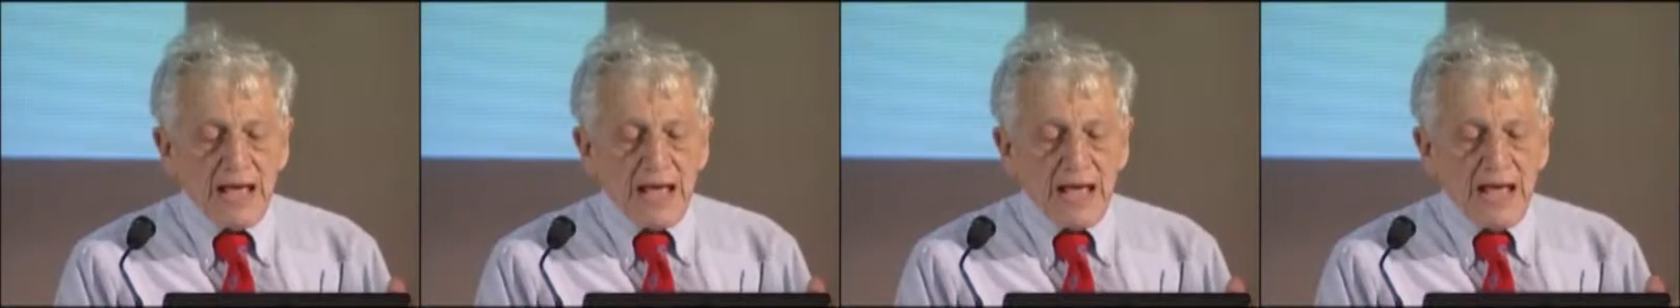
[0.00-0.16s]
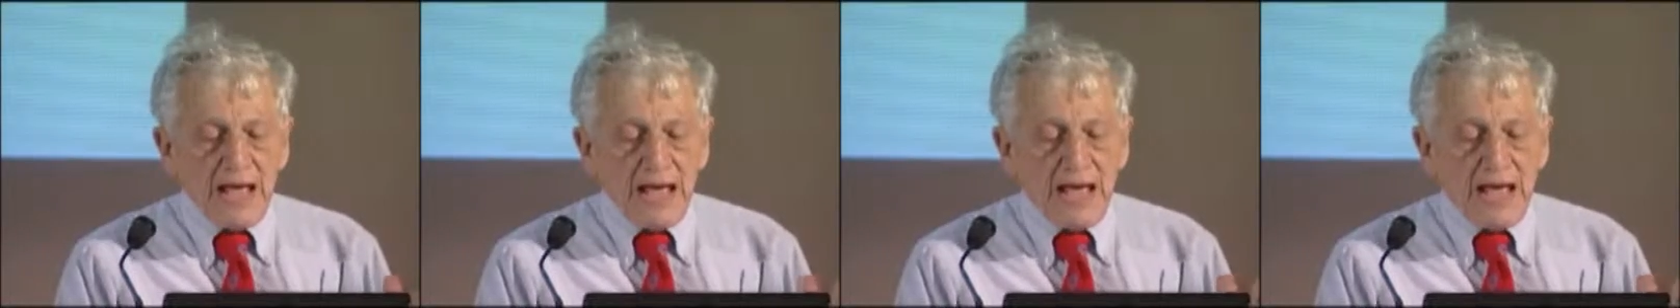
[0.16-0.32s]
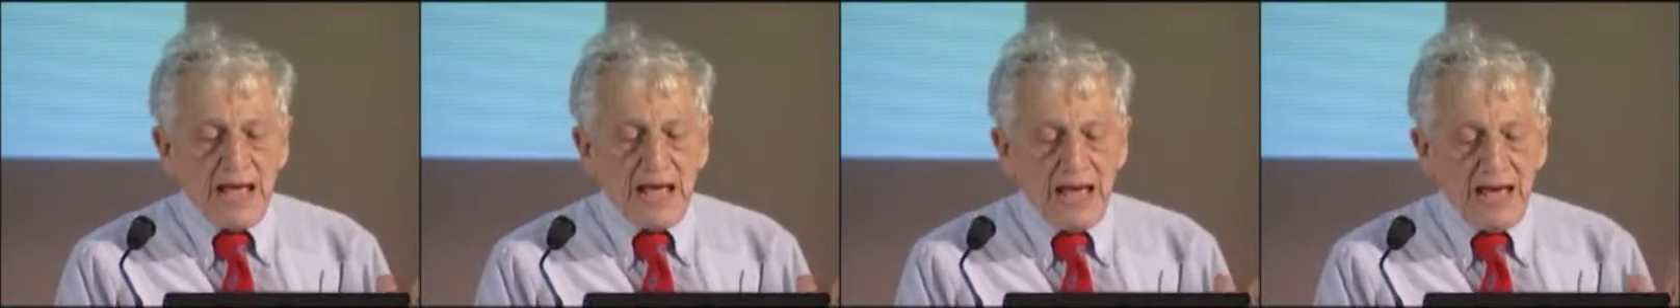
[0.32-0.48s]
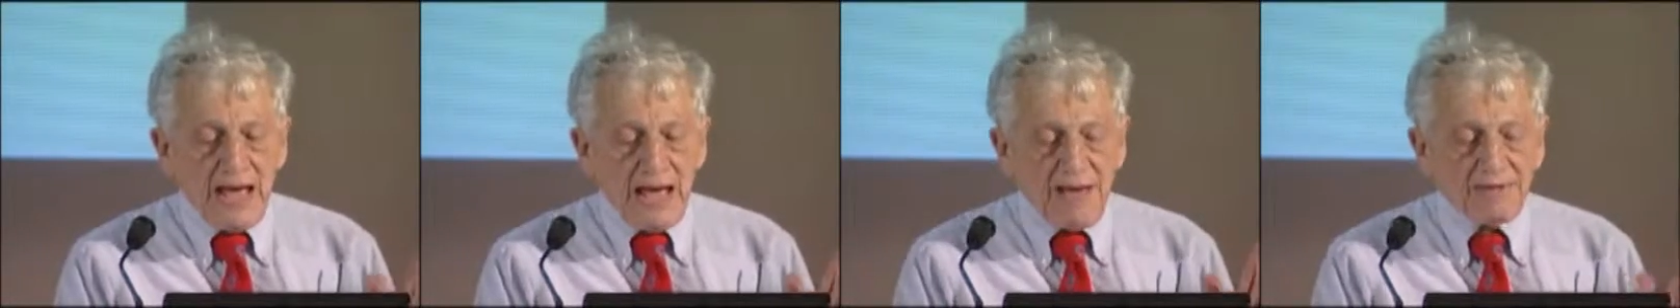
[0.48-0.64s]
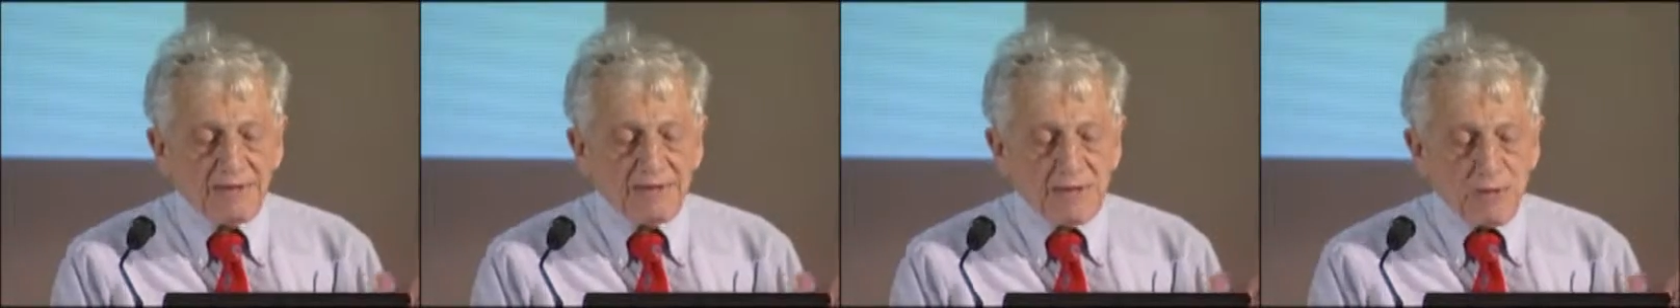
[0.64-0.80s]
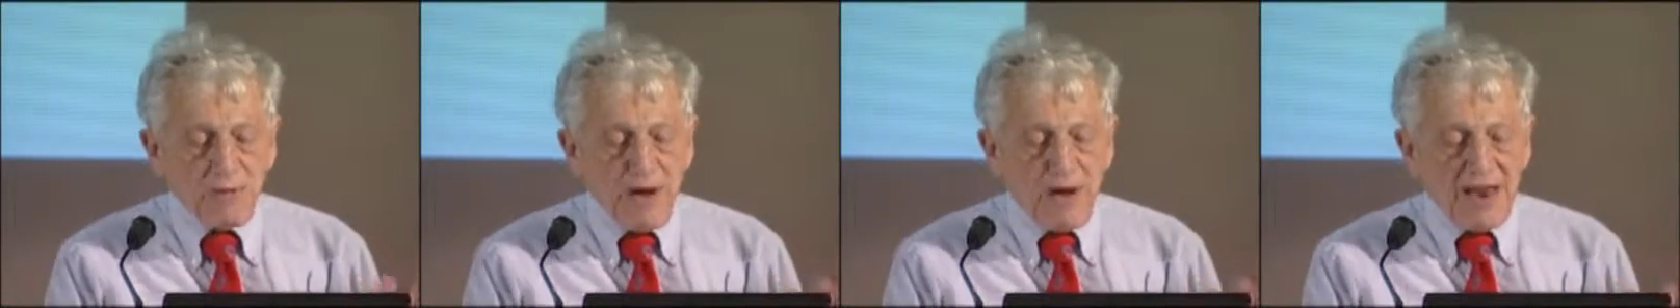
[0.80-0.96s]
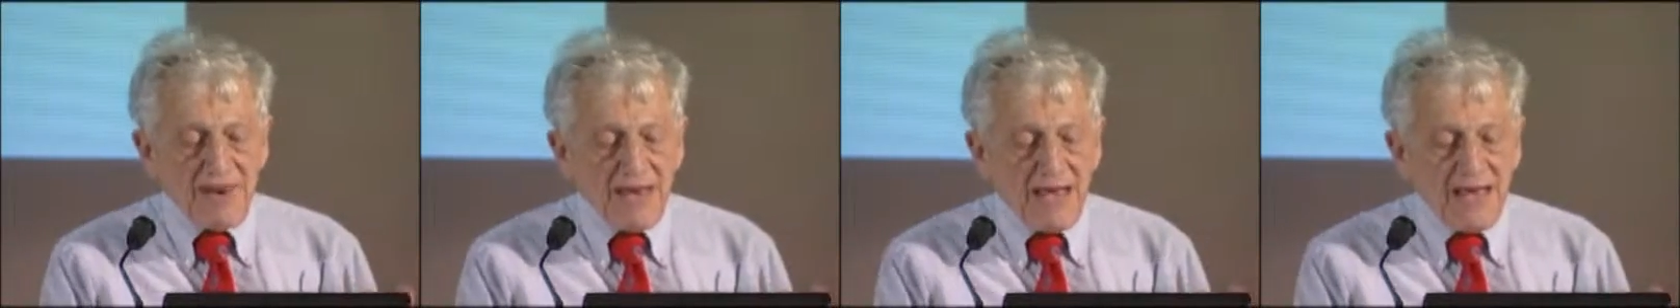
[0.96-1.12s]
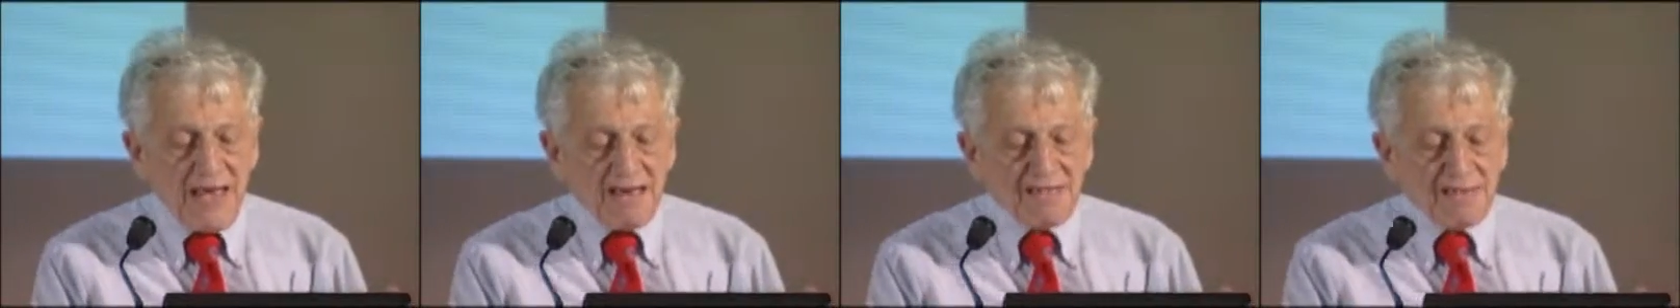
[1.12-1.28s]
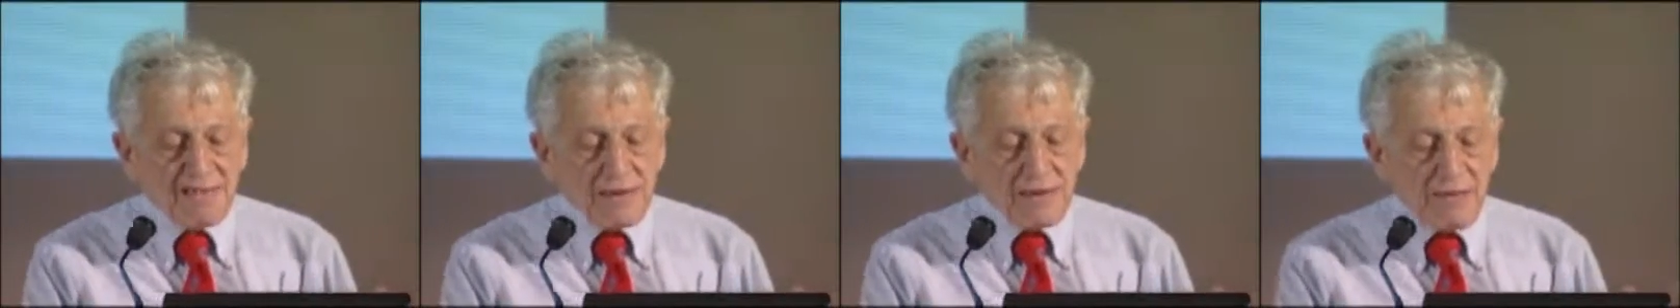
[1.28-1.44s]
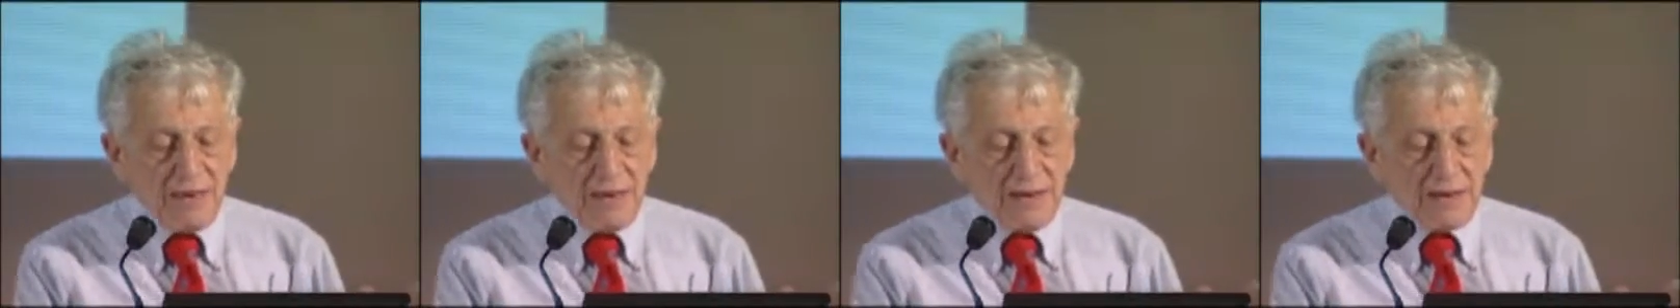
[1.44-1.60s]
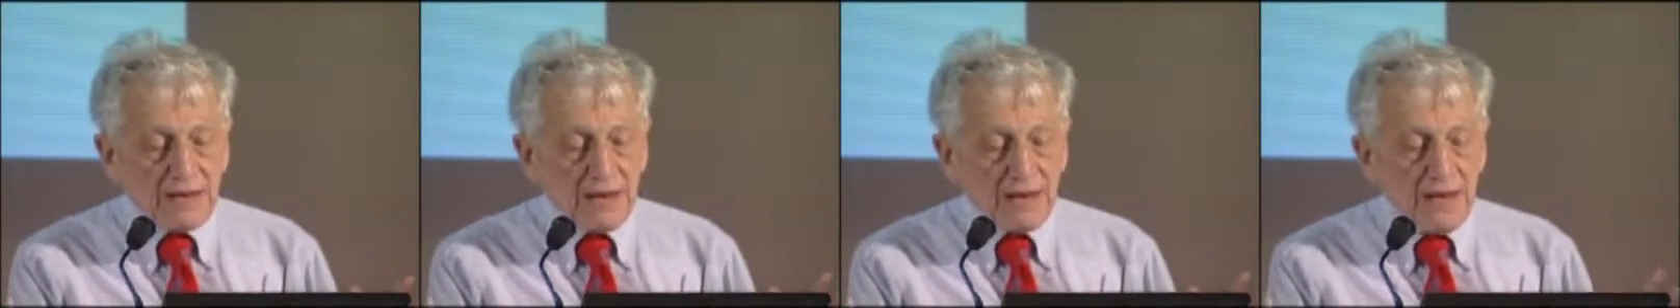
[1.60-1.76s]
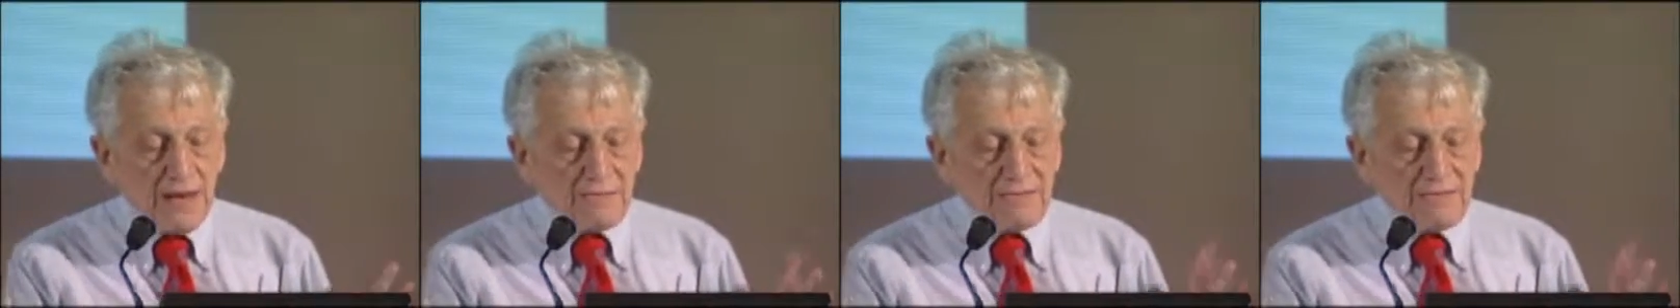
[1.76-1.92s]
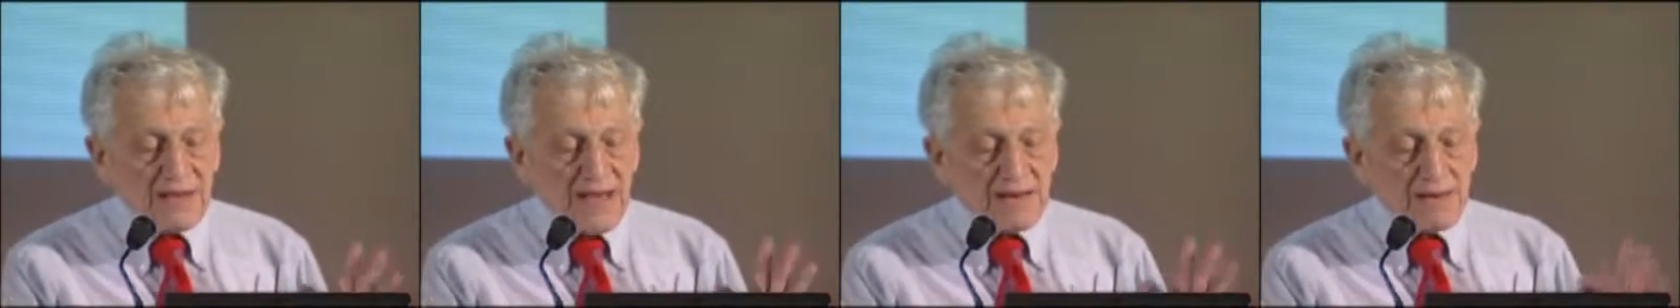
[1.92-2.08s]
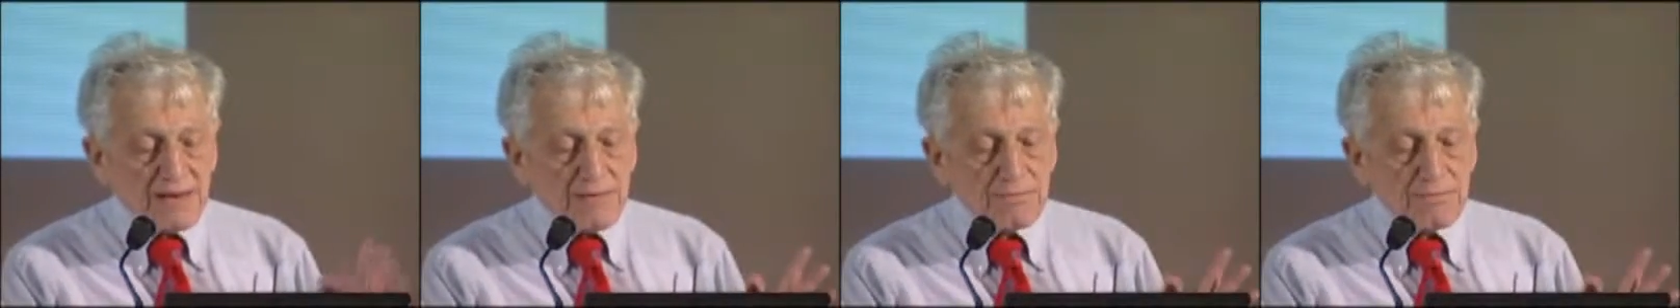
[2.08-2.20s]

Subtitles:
And one estimate that